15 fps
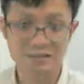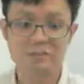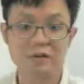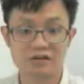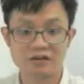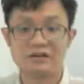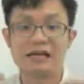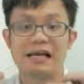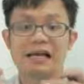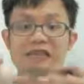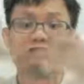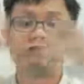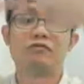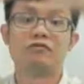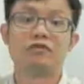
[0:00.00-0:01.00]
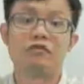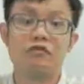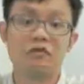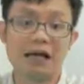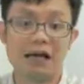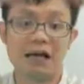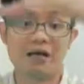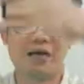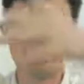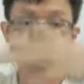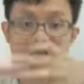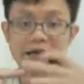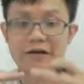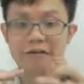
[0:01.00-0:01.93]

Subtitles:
Because as you go down,